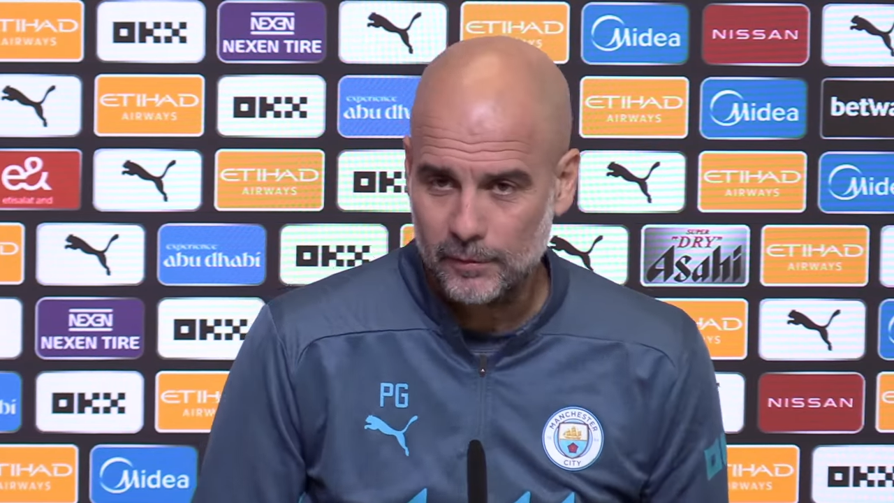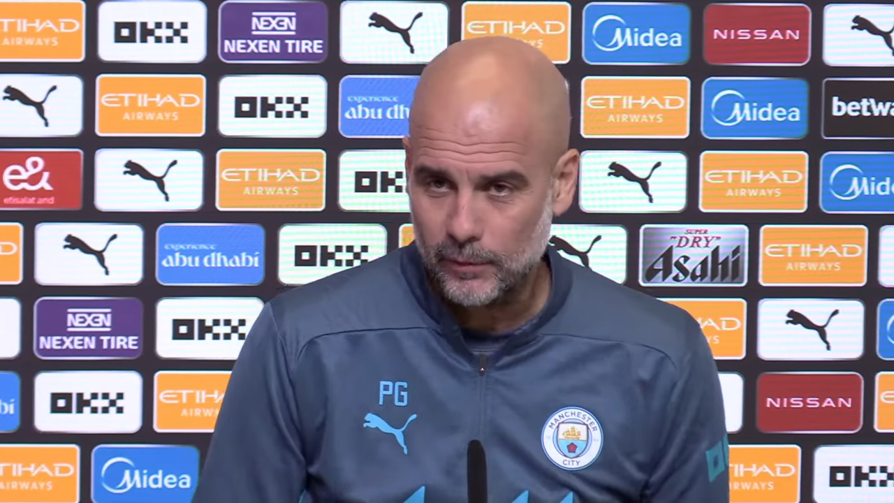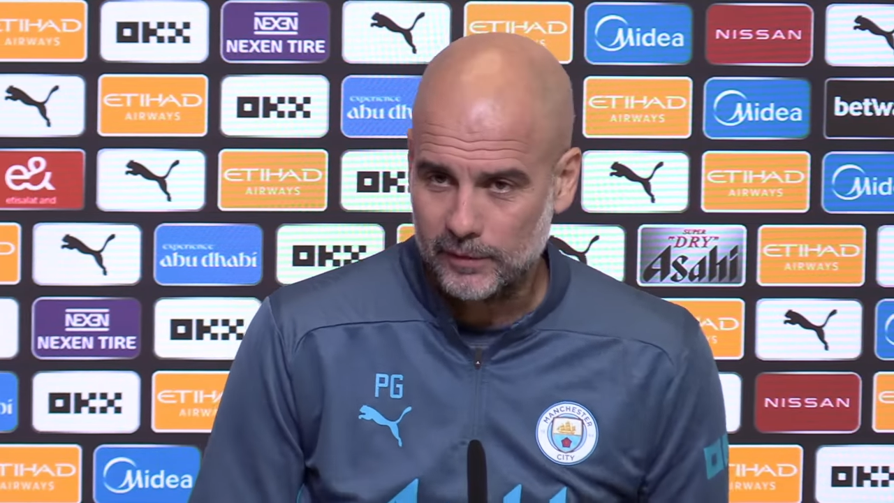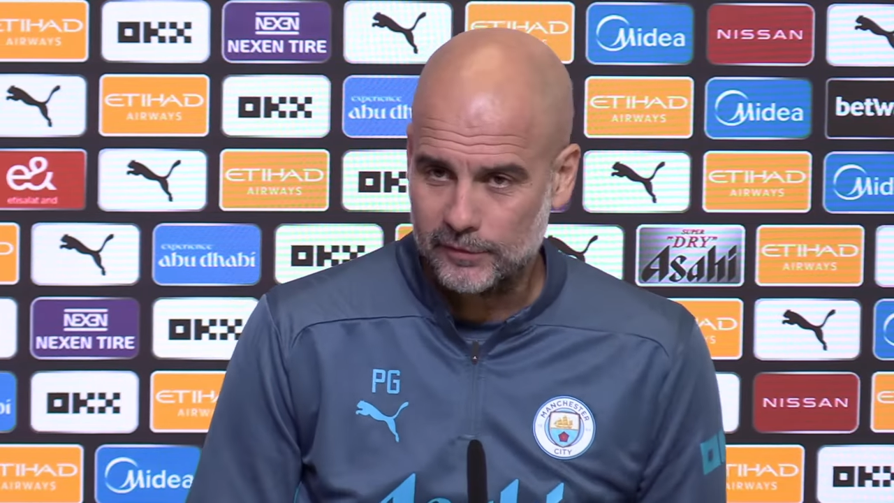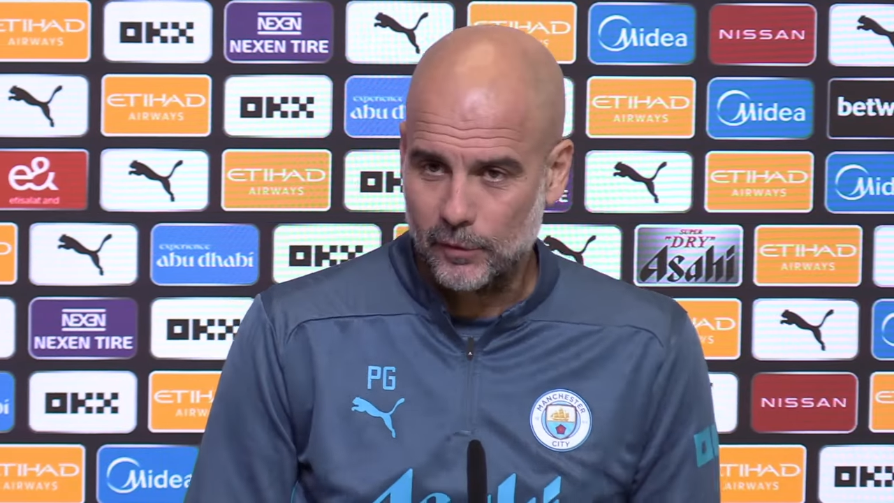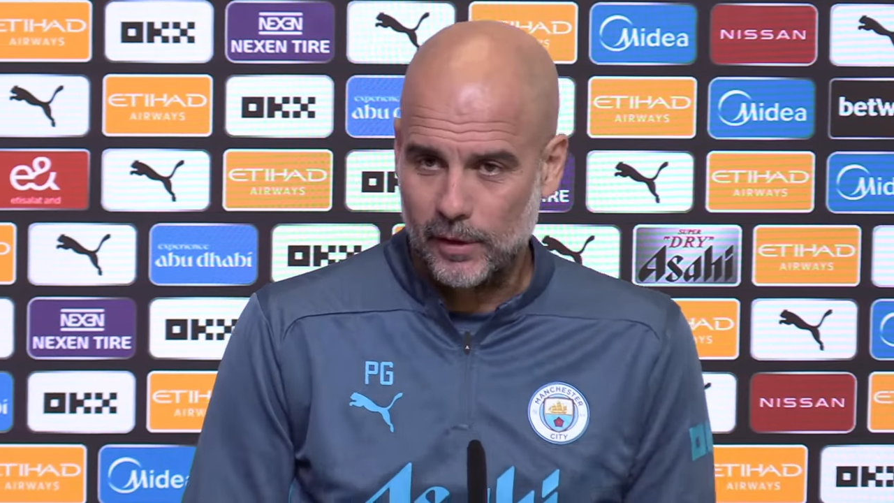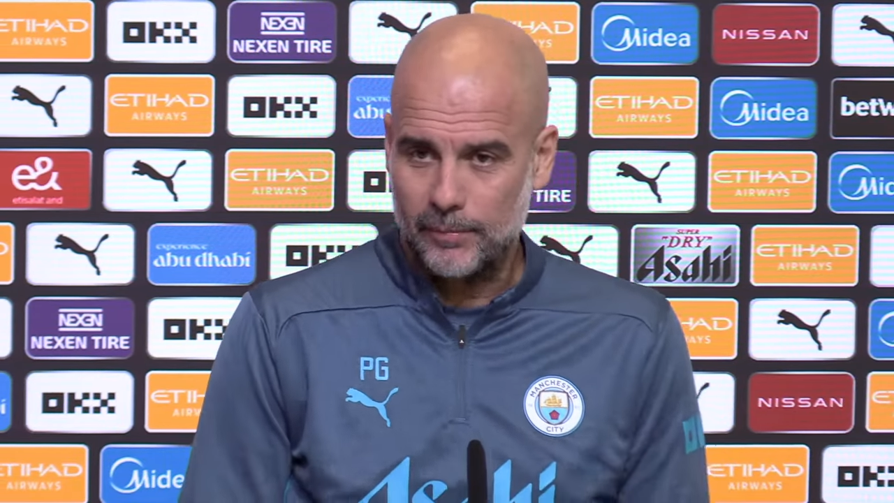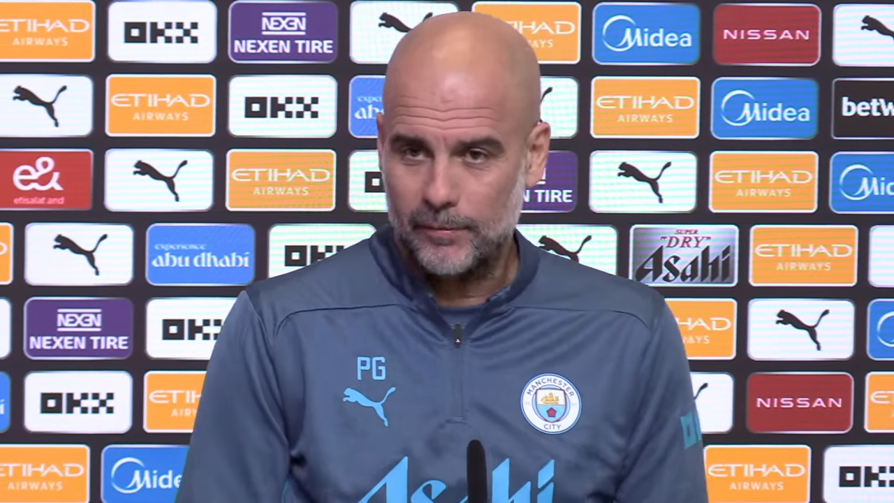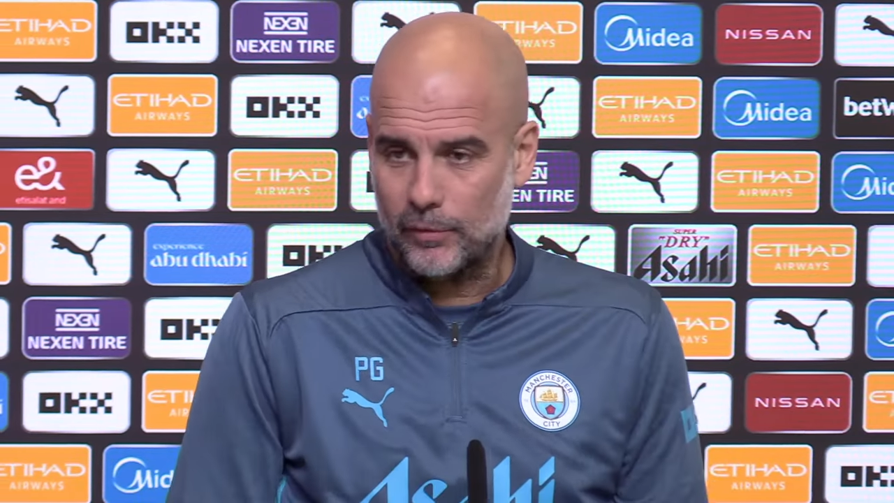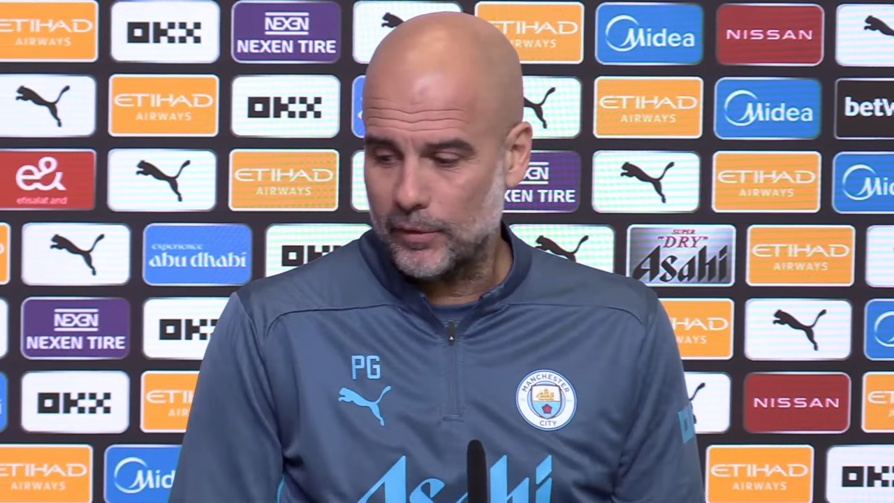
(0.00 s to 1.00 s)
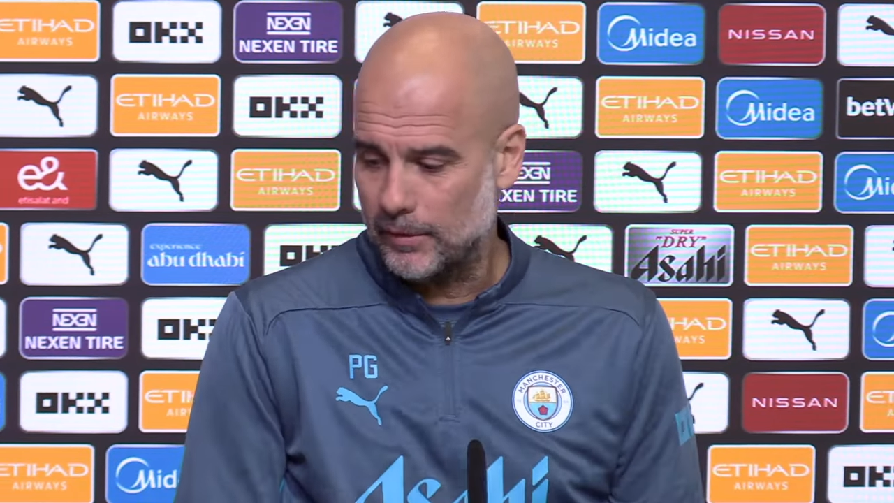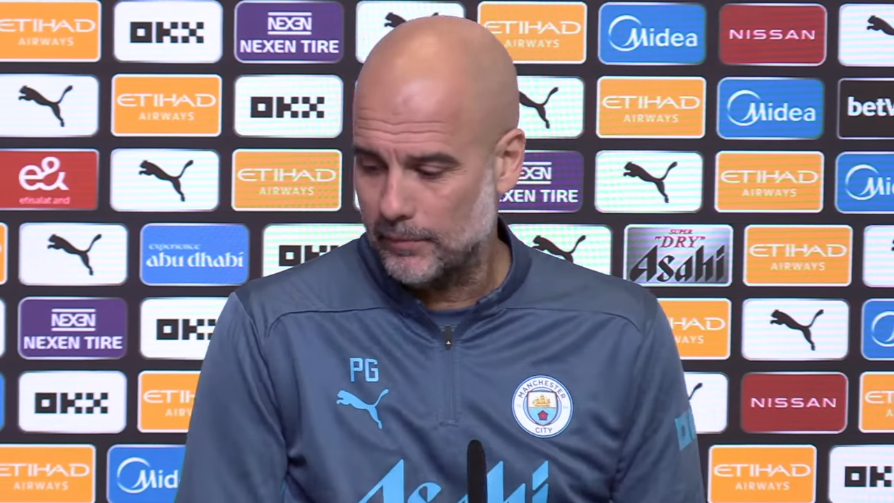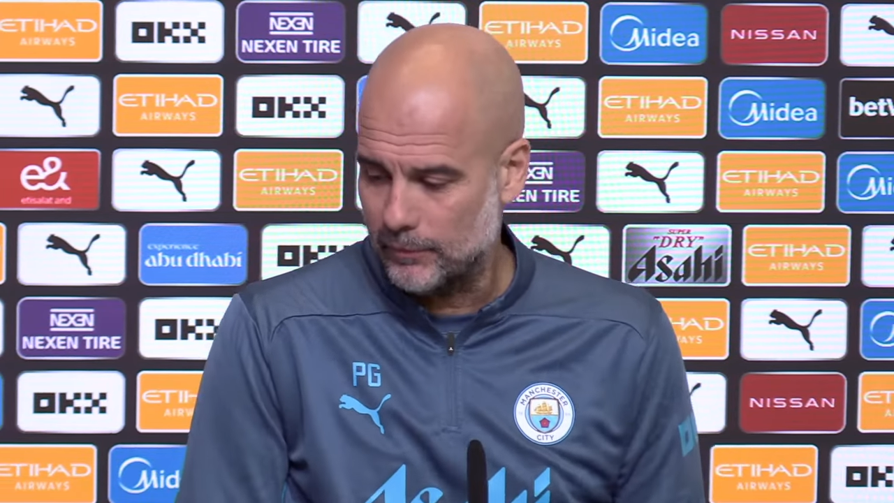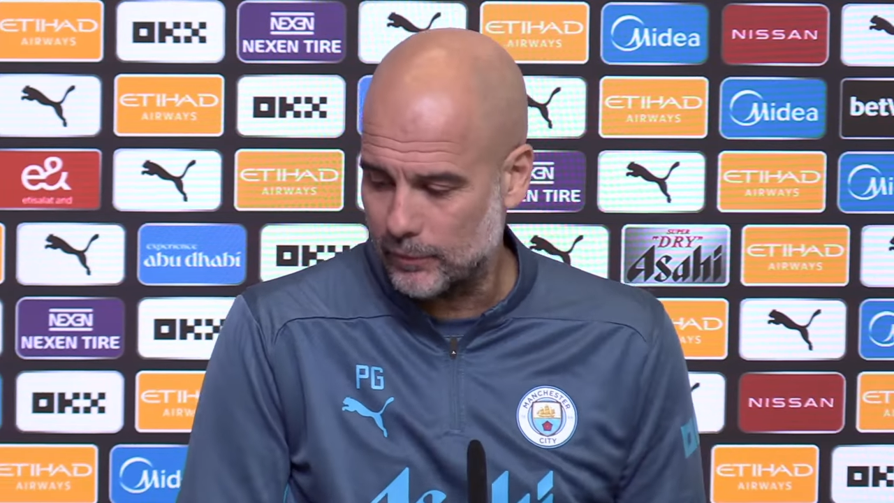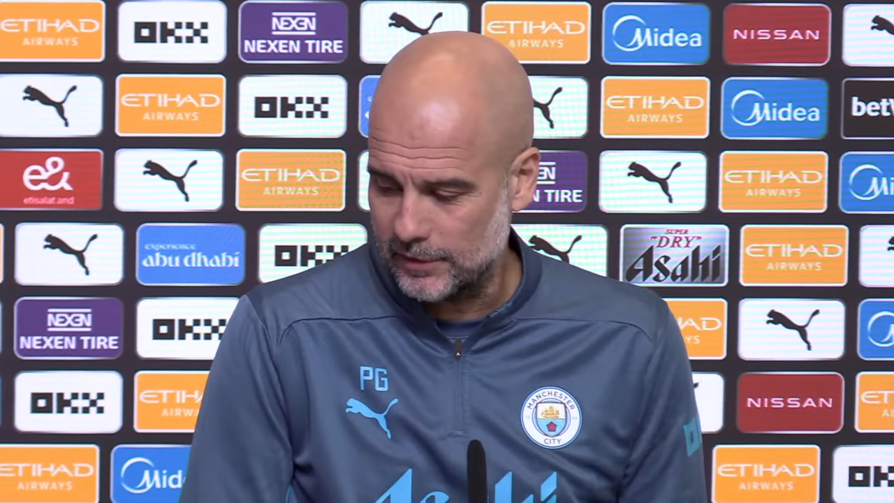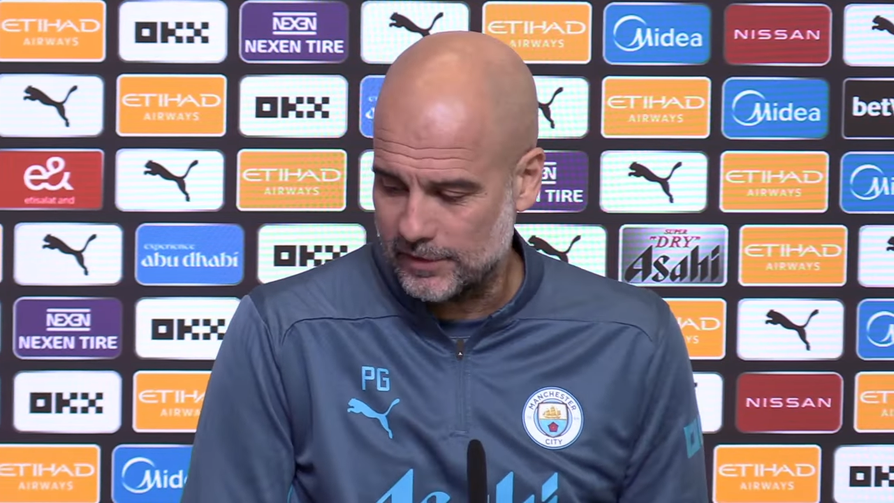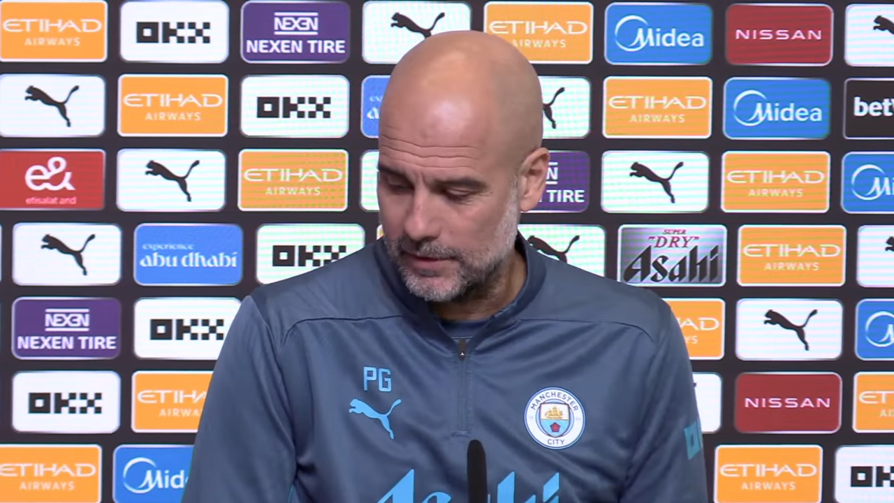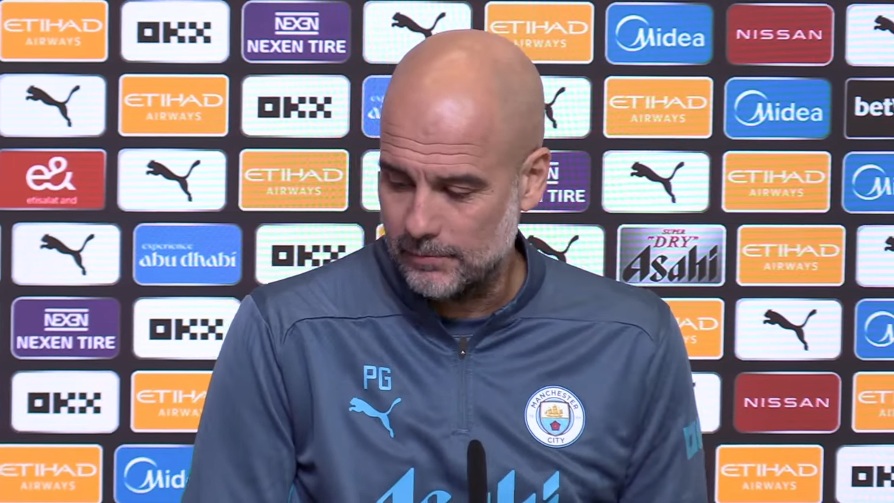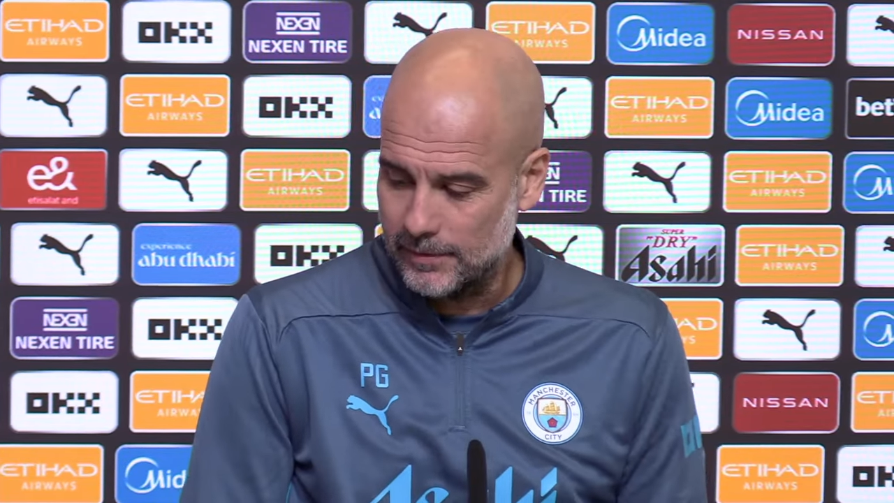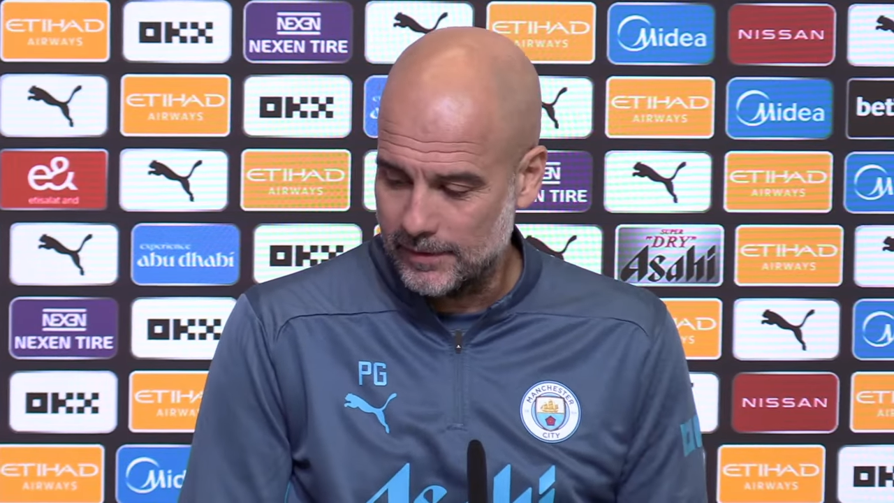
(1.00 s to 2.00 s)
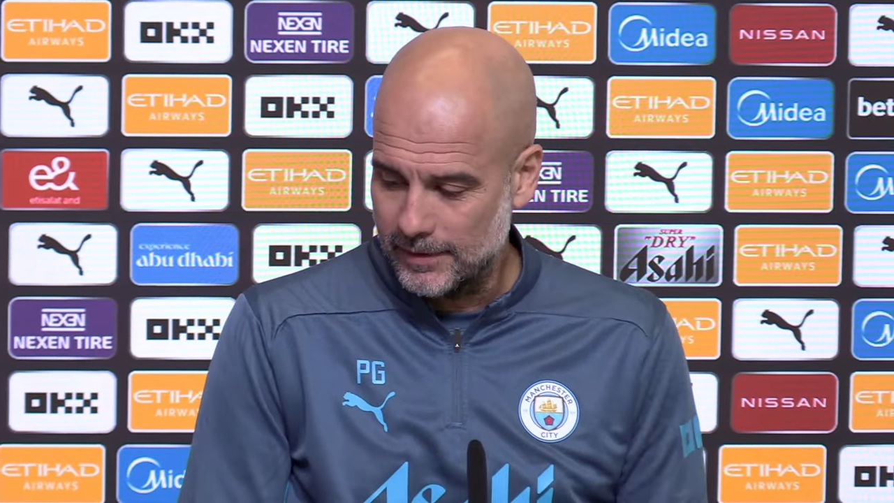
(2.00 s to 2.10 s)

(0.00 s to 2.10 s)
We are so happy for him and for the team